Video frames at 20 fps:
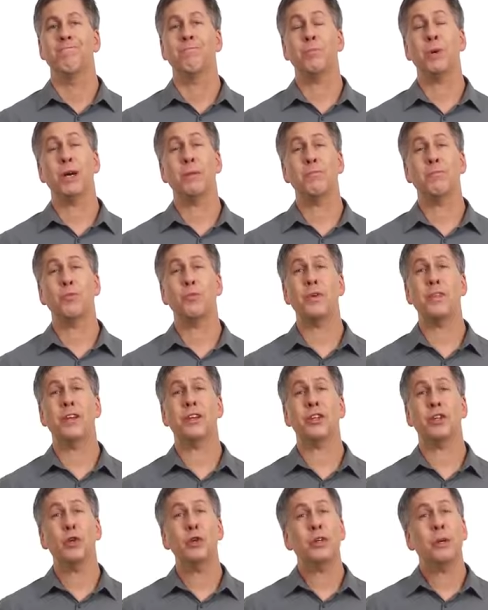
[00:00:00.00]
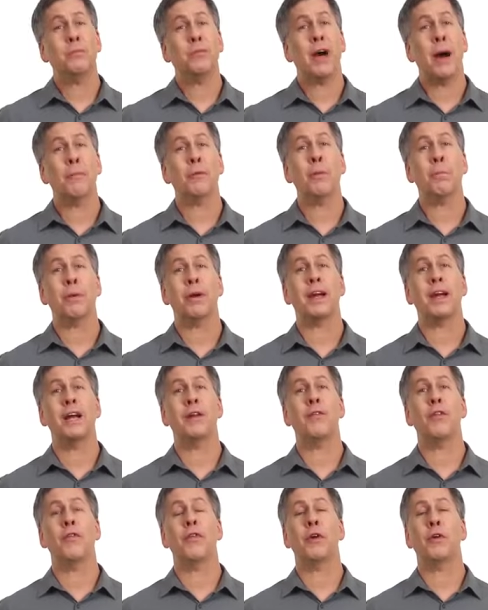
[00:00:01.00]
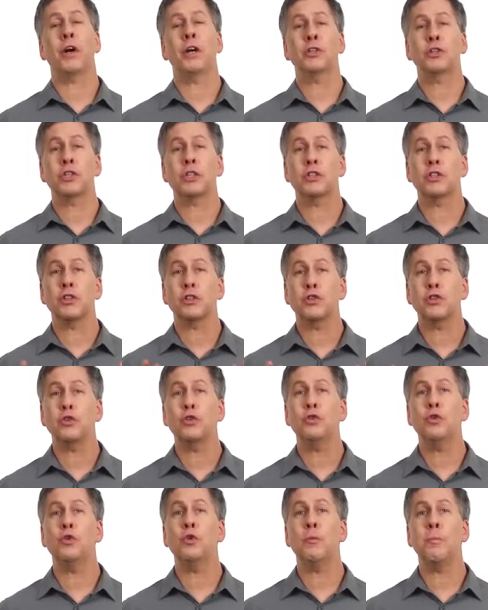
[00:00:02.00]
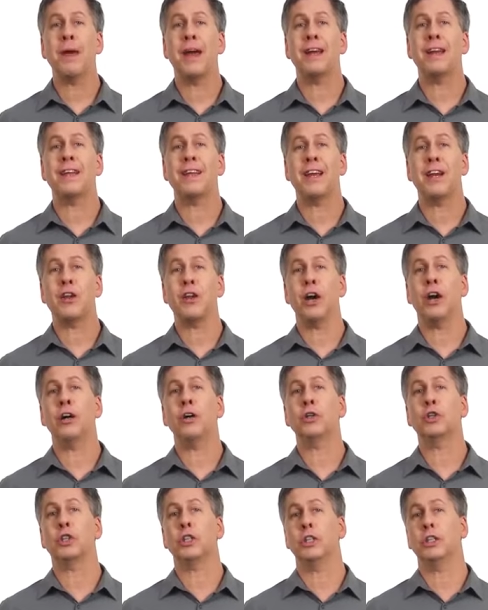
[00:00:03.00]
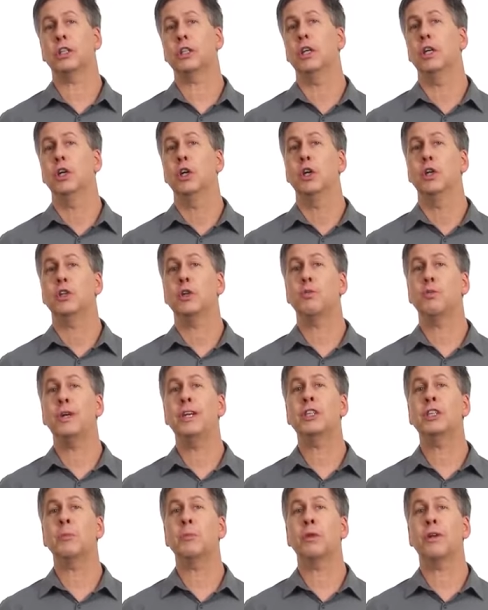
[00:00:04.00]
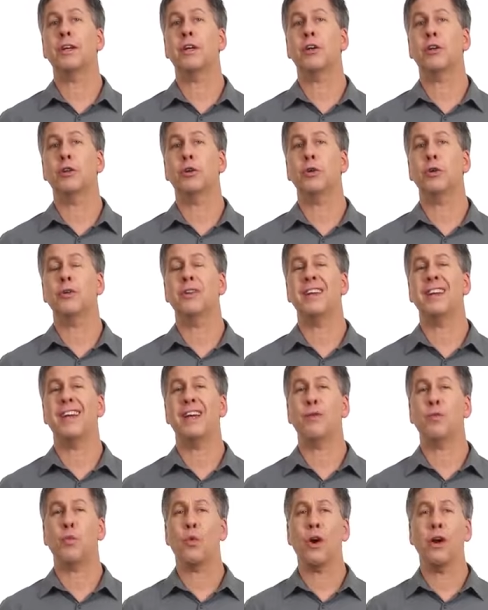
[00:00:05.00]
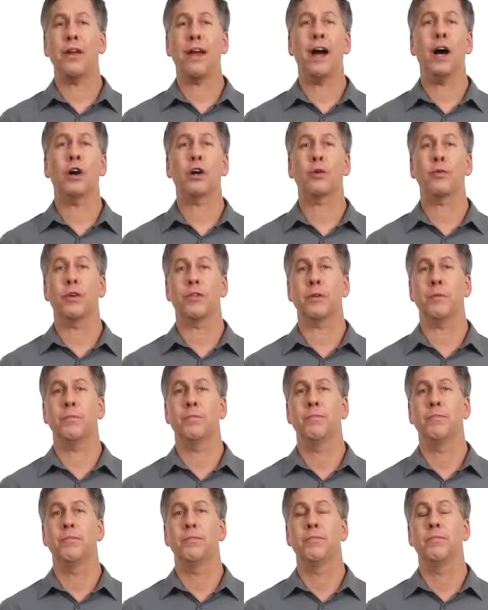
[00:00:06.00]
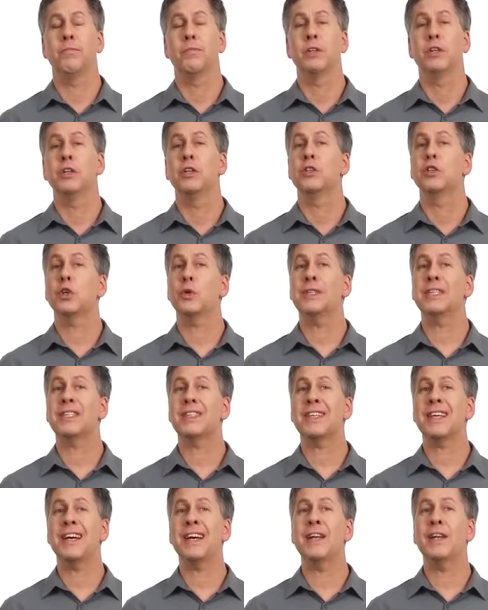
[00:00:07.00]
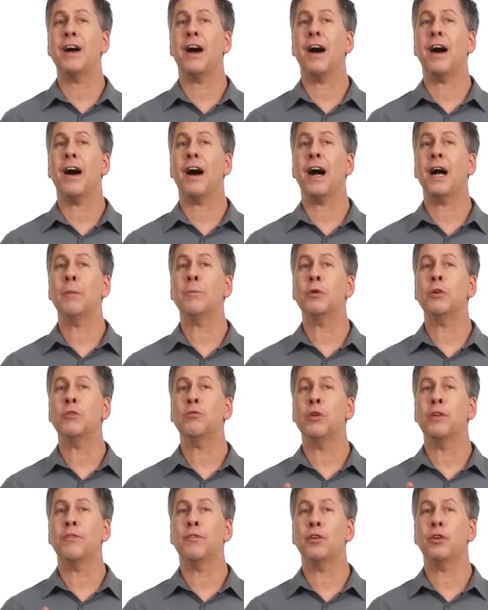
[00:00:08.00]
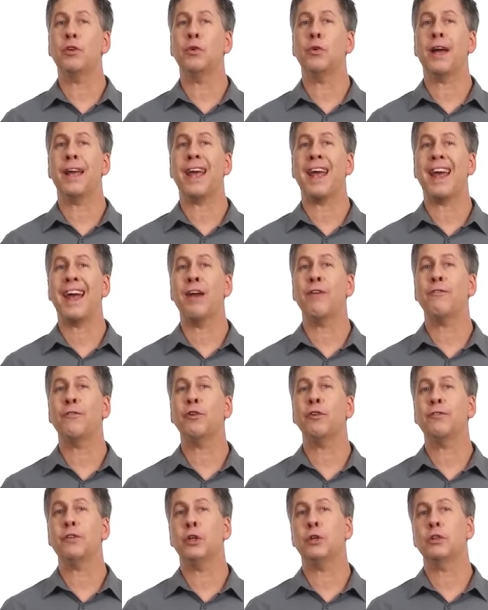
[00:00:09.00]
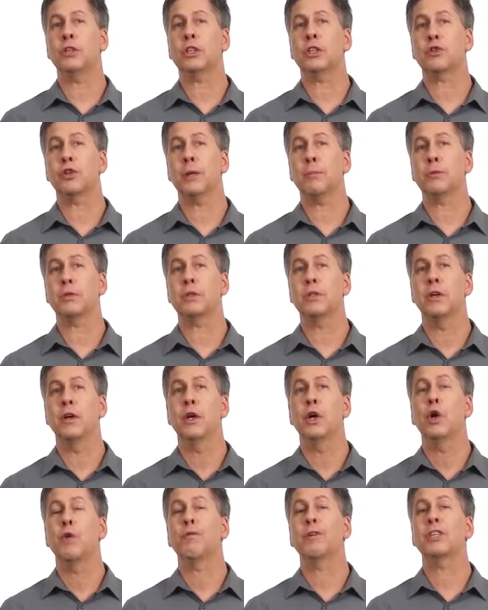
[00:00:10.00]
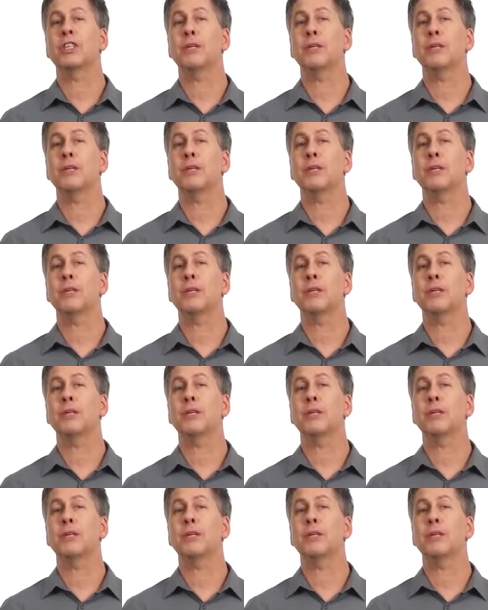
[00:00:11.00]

But with acute abdominal pain, there are just too many etiologies to reasonably include in one algorithm. So instead, I'm going to review a handful of illness scripts for